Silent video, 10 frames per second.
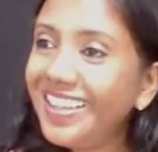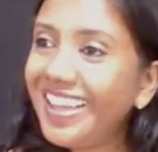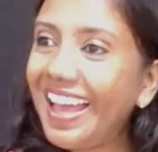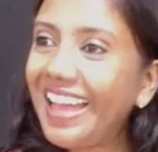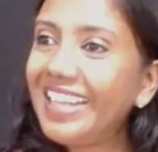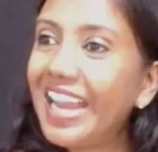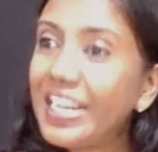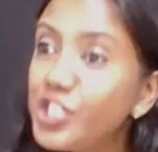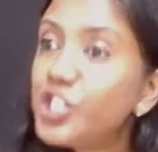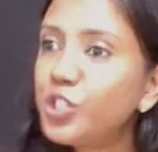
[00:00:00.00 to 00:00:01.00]
and
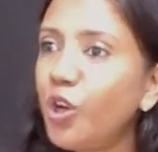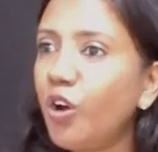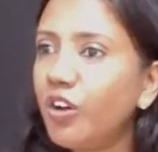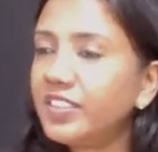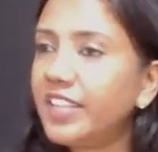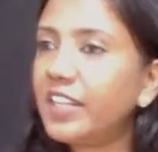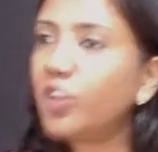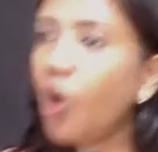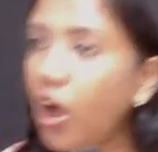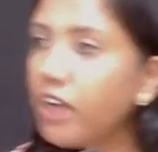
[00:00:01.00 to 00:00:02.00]
ensure that
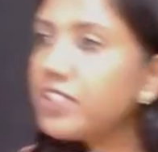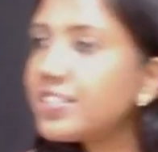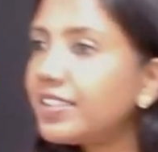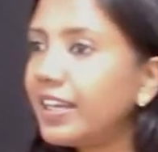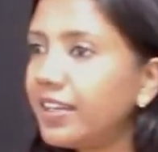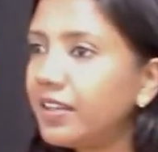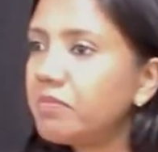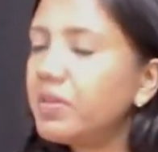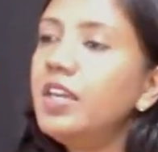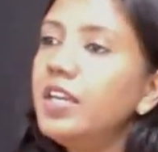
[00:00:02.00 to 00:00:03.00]
God's kingdom
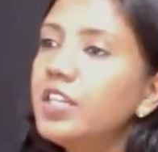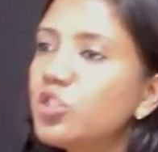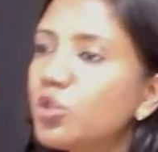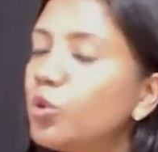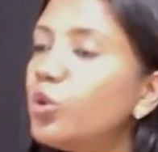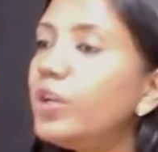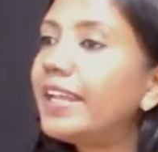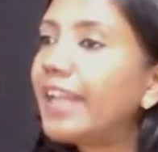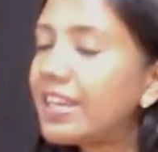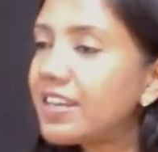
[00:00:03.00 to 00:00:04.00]
is ruling
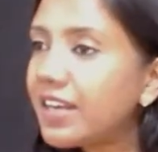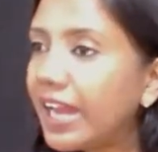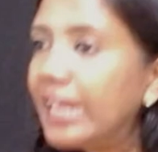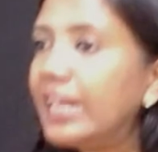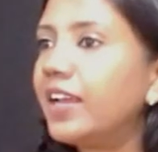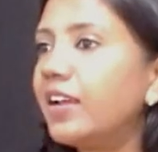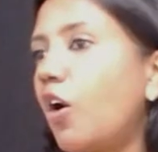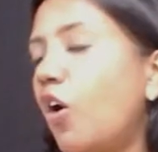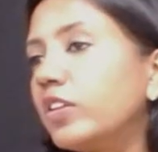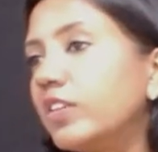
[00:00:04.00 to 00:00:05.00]
and reigning
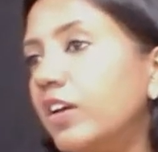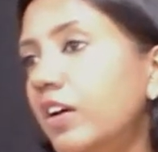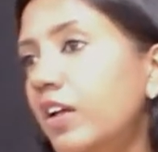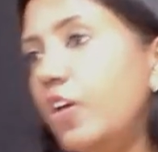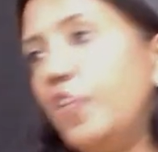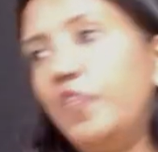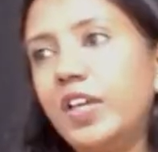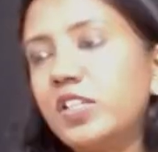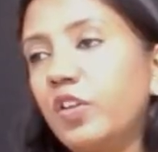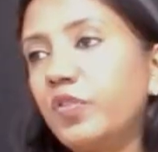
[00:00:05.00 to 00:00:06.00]
on the
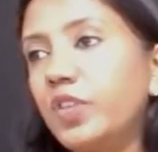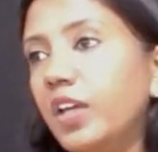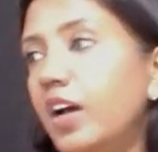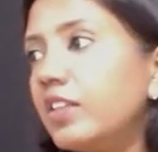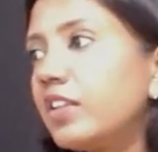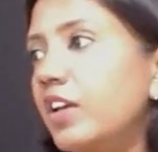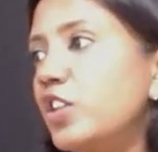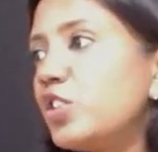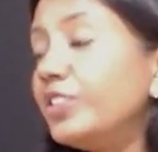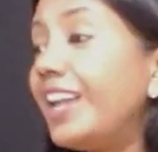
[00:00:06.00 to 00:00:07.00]
face of the earth.
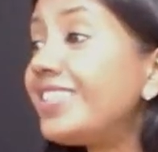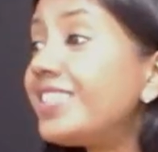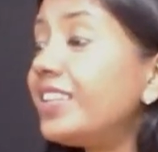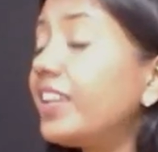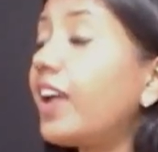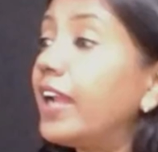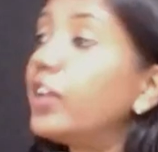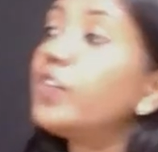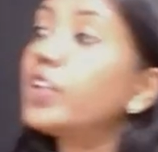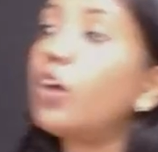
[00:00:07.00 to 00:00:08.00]
So that's the kind
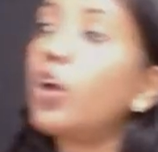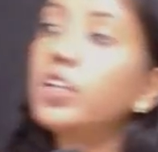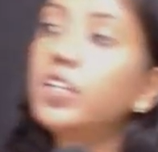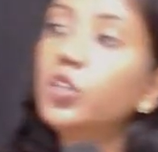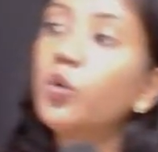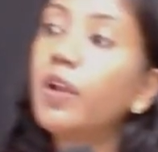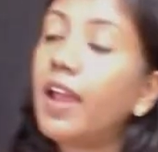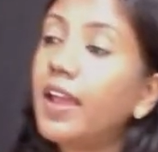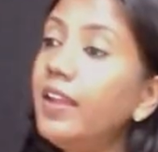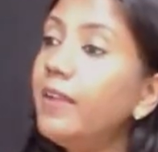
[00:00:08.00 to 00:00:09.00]
of authority you and
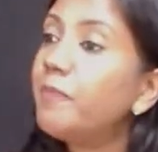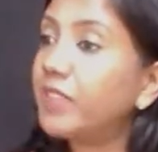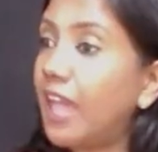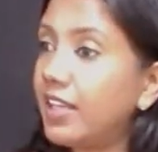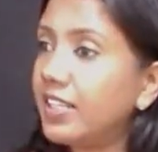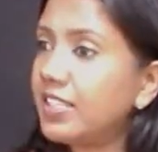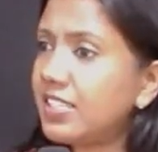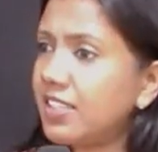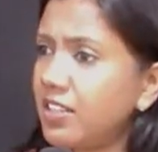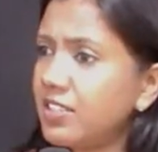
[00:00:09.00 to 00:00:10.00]
I carry
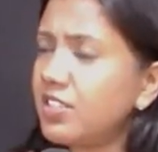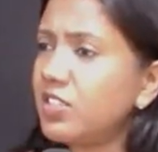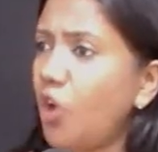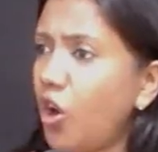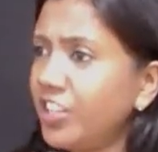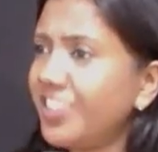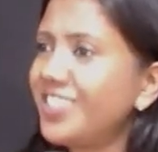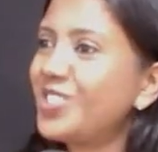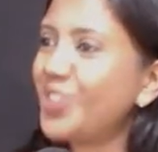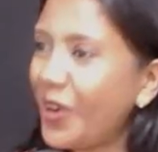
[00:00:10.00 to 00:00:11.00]
sons
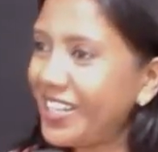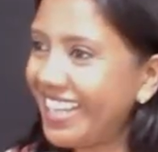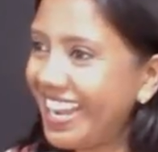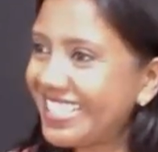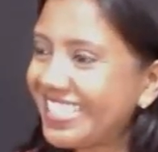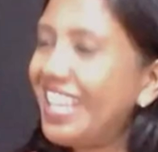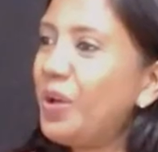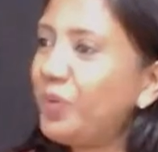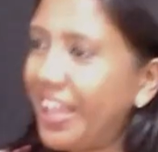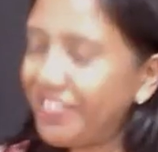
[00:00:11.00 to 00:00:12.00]
daughters joint heirs
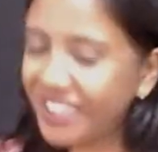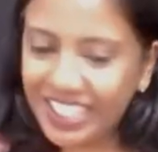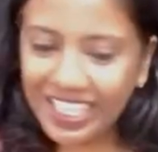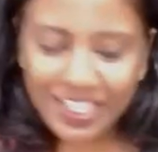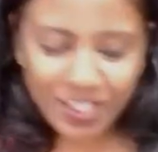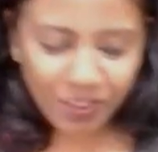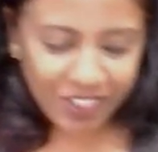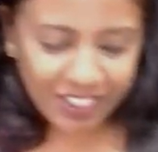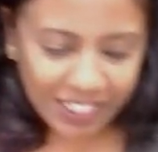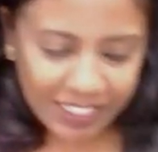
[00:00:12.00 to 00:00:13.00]
we have the keys of the
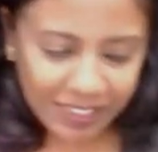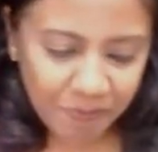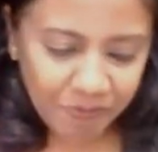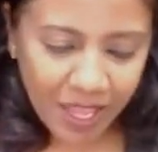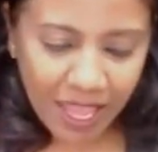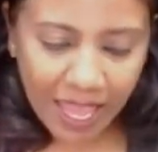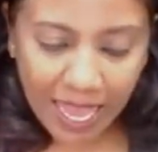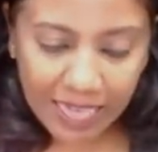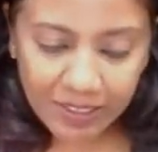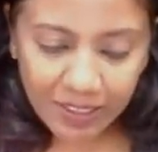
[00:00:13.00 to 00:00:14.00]
kingdom
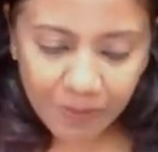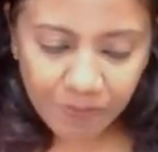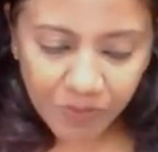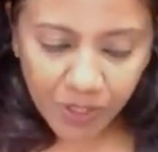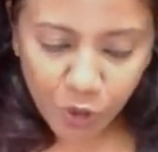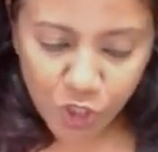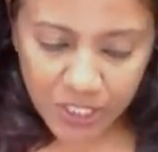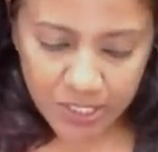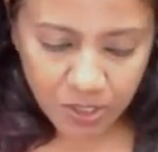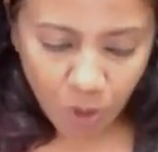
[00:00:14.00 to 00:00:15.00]
and um, you know
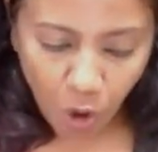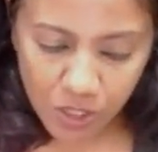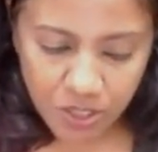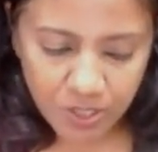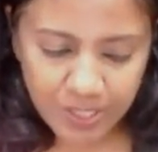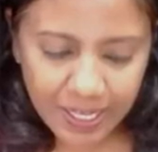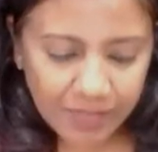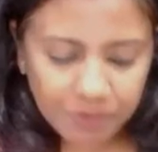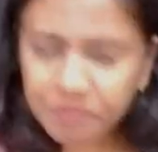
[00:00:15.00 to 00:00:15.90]
jesus also said